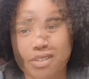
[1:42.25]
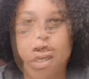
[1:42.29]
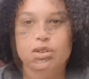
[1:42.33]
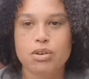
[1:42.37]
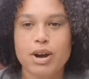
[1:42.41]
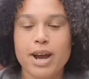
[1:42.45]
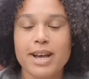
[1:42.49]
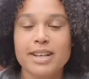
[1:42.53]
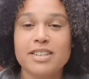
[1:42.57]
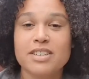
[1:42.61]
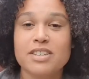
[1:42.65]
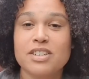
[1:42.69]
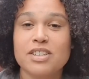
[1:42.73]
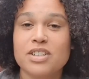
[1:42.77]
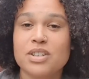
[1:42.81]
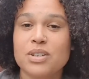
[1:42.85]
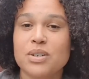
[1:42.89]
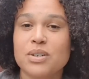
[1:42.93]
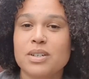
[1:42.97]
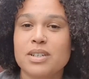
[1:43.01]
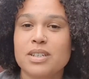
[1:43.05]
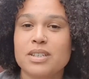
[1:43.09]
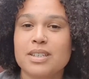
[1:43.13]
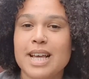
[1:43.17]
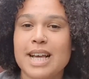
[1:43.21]

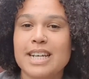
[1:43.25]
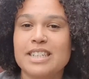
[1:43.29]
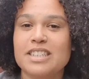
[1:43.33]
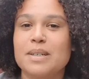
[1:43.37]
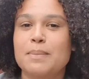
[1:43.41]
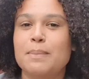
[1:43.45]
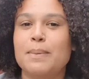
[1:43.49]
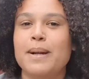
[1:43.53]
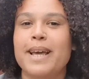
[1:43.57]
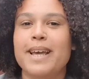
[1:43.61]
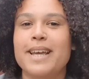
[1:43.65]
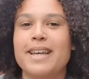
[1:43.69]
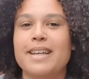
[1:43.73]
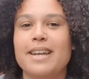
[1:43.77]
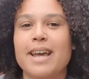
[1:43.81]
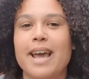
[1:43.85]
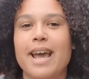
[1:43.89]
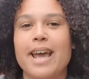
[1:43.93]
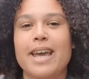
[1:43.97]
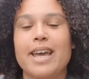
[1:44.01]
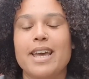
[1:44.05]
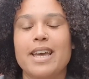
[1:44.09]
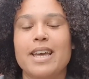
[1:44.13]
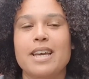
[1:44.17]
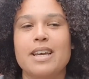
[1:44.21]
Gratitude has actually played
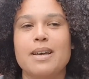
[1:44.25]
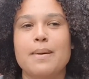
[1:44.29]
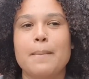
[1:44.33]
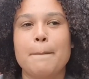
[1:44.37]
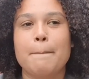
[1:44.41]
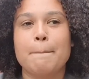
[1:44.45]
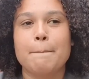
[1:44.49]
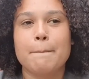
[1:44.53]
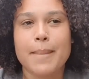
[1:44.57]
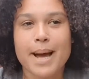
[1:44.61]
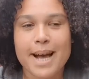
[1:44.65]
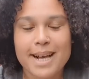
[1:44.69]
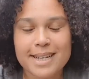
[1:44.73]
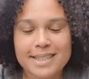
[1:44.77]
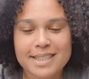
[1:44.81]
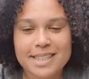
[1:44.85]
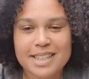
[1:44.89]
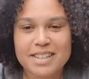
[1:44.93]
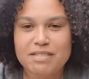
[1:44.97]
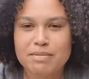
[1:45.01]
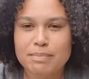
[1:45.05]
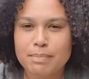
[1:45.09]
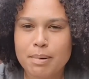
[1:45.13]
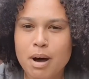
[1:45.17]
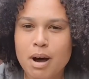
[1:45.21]
a
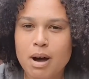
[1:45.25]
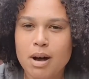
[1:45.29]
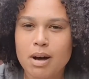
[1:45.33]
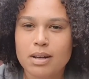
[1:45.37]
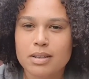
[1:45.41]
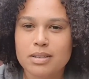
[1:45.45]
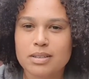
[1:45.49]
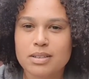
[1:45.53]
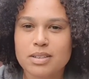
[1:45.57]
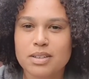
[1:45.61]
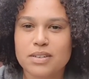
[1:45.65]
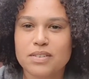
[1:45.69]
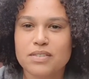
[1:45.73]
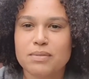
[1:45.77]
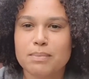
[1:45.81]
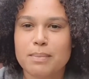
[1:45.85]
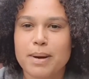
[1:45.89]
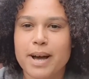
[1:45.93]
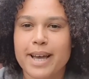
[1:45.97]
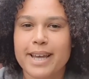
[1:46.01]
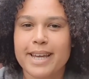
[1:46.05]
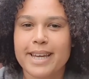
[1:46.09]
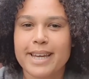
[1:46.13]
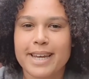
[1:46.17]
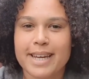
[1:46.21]
massive part of
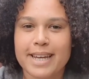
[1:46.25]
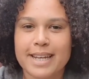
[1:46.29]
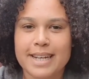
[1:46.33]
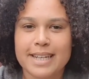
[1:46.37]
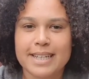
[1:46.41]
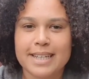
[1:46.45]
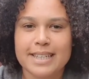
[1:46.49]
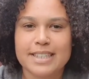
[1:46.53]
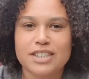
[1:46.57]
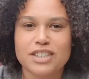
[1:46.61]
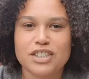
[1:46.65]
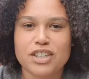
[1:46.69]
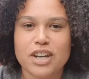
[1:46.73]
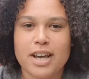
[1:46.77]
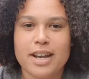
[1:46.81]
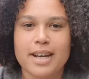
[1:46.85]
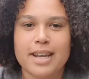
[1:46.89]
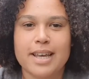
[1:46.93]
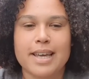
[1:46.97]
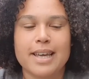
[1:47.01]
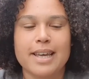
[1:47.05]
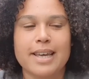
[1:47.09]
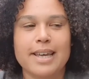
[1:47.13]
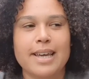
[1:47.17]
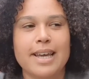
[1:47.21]
my healing
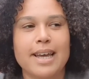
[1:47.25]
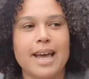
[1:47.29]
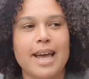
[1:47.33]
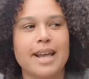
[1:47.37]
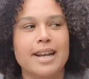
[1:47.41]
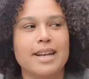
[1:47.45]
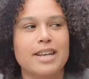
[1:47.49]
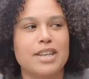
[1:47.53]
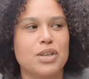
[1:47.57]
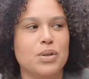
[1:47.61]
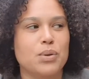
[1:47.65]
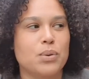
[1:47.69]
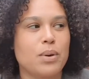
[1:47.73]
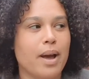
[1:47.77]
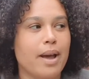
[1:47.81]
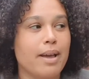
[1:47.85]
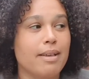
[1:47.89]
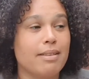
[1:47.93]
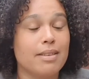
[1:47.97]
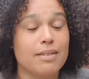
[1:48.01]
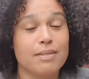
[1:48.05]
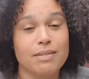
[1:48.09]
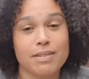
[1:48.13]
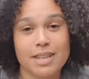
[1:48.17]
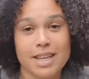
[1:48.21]
journey, and you
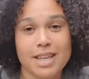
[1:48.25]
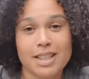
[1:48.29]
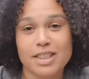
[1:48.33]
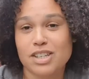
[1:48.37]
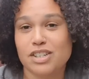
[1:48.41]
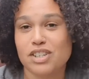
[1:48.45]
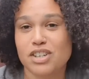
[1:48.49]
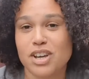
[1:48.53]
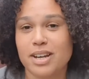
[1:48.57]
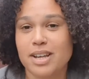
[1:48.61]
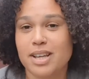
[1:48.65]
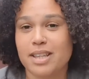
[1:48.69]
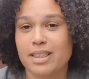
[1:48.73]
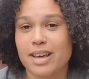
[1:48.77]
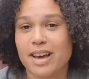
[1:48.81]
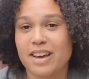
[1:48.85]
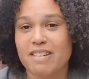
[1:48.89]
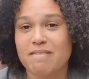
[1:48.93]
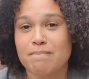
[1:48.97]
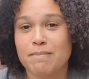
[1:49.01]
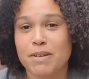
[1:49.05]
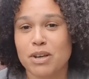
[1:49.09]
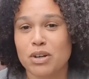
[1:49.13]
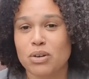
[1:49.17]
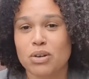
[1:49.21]
guys have seen the journey that
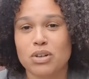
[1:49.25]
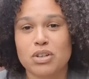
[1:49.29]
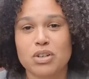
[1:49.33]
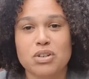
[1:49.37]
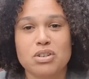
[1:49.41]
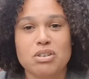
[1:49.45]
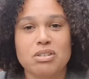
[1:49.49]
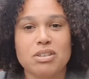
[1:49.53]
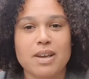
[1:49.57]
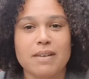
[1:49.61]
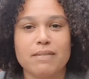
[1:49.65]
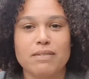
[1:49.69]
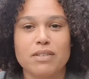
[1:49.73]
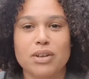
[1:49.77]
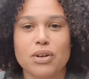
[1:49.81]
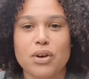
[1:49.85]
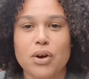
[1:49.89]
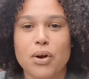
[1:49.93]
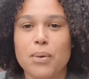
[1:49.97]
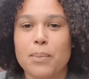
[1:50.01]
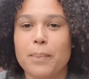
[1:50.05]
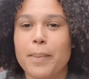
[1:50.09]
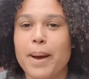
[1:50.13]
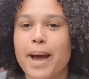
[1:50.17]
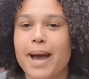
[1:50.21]
I've been on. You just have to
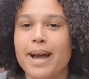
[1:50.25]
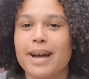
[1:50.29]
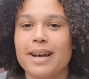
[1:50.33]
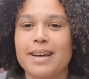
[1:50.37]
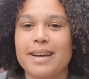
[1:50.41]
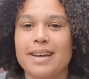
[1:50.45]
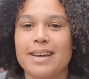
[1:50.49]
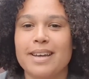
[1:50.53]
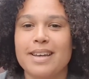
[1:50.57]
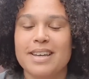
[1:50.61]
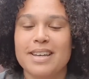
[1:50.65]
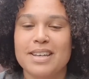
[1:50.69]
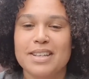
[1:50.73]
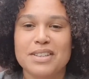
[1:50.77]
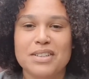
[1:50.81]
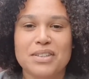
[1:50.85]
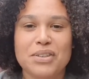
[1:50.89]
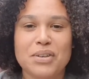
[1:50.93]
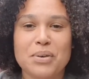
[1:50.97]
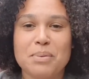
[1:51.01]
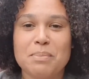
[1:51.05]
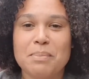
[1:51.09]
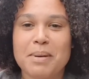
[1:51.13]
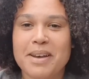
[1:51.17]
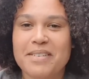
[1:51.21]
go back
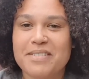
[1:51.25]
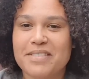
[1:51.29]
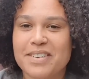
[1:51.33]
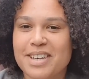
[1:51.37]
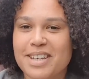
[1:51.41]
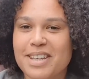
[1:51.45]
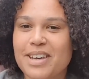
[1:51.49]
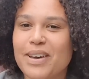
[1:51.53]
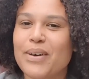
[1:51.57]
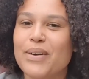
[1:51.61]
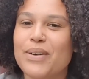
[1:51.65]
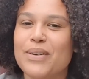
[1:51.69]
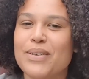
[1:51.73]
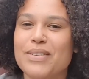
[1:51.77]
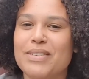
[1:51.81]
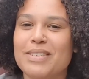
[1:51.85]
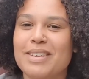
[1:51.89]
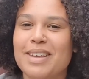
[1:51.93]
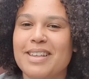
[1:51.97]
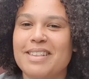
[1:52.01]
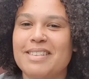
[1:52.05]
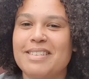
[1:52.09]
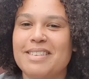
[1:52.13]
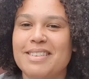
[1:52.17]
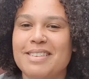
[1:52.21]
to my videos
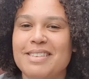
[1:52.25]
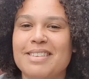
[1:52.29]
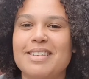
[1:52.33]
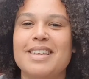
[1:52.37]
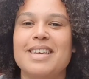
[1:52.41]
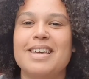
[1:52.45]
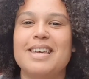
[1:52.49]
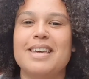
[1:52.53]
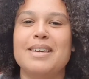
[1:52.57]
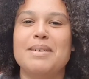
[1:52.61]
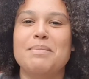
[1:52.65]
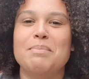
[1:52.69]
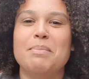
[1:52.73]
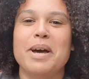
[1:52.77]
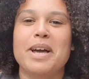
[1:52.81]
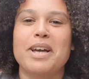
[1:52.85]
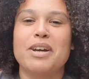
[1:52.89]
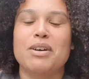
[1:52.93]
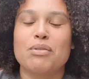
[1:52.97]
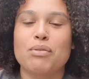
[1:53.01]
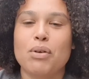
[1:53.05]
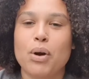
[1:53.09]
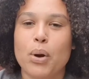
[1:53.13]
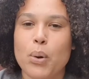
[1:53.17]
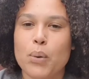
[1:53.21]
and see my
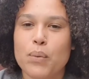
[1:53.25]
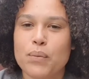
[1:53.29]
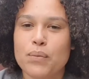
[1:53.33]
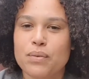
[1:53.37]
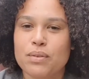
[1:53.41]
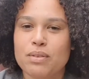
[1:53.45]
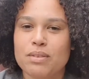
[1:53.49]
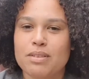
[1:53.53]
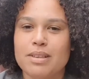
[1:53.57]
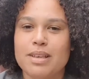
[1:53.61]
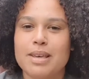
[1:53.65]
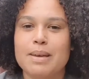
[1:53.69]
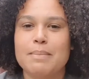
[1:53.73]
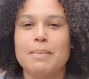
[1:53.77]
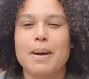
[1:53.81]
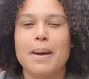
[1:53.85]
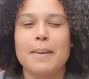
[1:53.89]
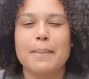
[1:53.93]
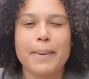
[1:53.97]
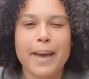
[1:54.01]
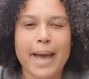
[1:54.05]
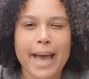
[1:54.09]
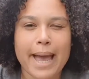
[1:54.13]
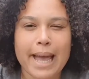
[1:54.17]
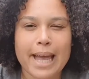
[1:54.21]
growth, see my
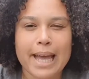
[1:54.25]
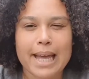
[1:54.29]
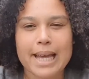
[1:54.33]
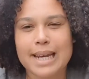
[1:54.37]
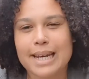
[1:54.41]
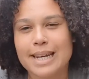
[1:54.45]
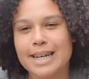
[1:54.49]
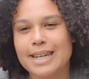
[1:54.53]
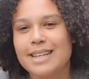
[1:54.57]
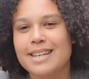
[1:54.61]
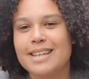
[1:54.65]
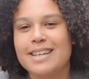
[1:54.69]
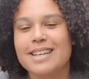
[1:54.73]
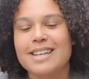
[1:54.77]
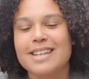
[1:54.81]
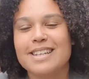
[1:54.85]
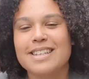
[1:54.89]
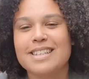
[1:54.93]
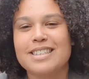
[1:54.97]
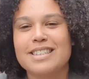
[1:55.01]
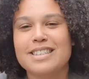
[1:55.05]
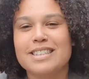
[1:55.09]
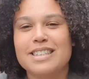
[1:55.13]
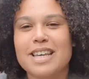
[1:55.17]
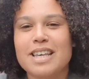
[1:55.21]
pain,
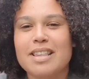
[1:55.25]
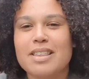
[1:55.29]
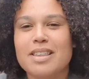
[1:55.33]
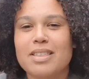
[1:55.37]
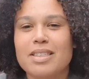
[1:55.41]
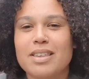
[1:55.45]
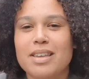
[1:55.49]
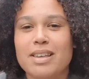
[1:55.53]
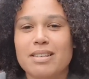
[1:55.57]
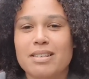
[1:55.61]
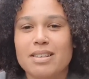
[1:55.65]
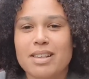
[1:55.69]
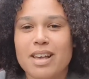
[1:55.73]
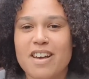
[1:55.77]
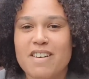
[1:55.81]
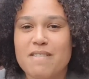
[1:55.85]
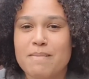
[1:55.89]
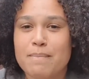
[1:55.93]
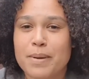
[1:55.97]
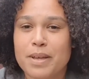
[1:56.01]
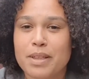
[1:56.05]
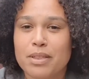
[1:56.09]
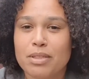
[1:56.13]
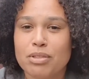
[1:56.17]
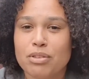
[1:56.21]
see the things that I've
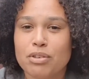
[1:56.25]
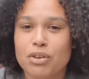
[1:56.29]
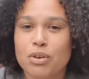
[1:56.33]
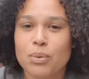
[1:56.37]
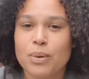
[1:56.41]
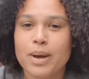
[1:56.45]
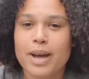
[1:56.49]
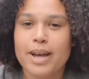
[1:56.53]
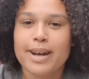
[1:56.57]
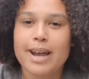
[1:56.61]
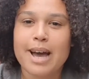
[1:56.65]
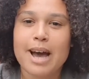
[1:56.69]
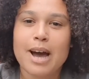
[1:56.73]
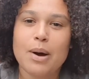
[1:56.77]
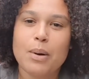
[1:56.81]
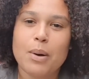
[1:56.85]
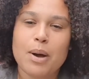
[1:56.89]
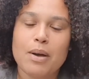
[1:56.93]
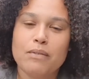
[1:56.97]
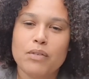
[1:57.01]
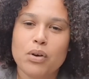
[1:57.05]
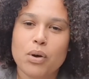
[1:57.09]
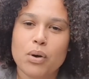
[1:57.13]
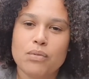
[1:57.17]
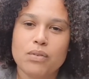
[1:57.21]
been through and how
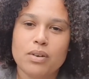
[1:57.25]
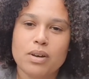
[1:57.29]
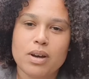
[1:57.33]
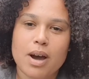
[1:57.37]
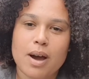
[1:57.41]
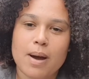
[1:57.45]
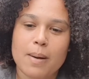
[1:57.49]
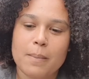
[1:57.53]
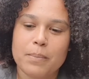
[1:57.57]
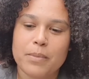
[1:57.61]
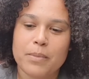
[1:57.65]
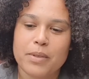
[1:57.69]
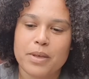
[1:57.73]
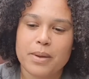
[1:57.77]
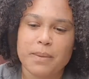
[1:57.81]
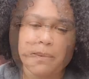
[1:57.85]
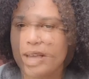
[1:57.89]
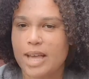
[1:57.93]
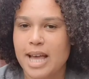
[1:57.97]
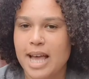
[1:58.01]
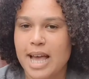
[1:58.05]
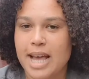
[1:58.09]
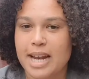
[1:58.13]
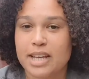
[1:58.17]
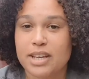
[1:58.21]
I've overcome
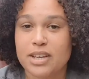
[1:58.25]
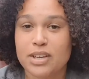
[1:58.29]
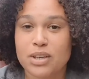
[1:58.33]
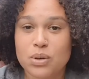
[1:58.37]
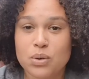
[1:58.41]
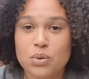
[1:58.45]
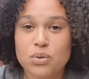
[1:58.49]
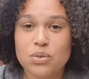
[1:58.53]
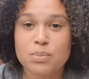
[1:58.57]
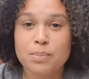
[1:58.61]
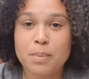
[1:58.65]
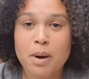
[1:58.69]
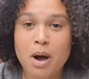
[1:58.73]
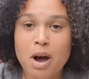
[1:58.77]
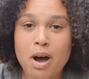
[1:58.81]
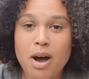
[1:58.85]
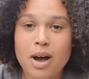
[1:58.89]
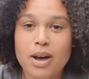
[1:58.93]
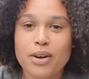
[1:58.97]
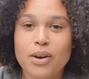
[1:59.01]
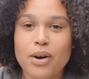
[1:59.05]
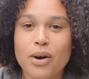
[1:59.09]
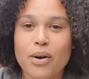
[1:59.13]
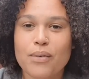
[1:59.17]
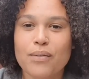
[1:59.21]
them. And a huge
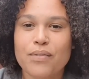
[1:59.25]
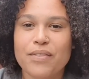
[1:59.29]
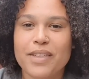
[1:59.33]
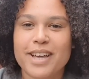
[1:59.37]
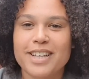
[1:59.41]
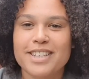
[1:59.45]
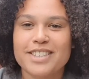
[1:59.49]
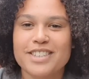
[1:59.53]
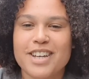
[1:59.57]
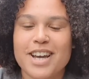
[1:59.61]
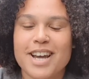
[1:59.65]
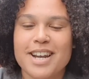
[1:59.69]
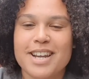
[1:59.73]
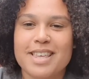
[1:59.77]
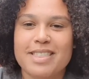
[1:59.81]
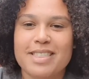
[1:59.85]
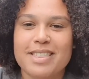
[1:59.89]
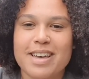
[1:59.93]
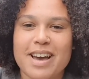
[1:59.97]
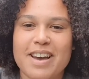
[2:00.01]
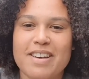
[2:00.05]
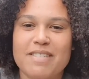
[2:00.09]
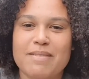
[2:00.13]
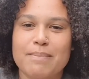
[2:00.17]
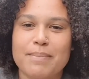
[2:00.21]
part of that journey that
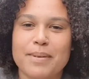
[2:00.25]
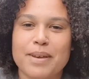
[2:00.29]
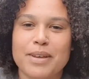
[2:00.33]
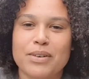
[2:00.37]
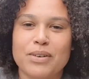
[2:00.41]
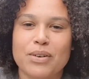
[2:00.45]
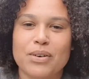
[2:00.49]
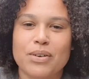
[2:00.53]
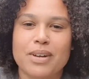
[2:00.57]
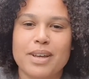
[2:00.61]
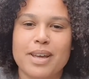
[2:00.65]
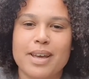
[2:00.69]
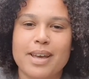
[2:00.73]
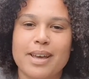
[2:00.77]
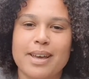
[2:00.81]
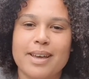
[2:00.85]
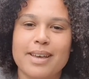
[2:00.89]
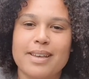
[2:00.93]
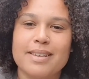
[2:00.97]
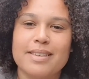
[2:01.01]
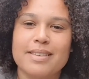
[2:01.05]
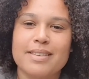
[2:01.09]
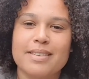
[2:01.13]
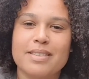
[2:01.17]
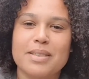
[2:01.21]
I've been on
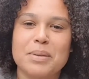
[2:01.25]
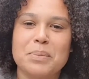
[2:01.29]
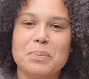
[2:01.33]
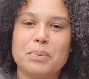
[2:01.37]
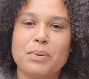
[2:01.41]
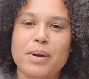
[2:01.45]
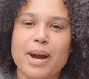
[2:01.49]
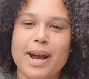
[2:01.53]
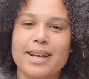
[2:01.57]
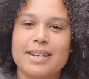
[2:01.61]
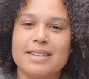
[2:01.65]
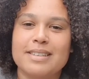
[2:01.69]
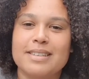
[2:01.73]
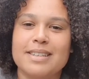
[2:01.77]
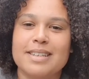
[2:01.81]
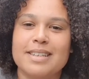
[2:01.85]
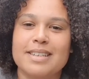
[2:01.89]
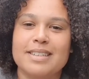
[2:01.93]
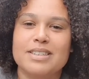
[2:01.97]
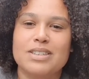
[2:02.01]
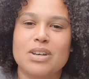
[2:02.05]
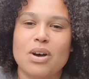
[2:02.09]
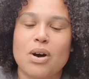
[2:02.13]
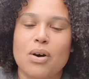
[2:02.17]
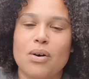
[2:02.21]
is the
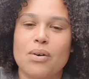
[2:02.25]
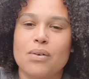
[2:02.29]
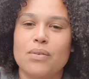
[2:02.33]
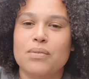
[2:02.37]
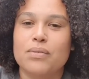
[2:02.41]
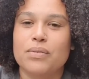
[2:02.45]
practice of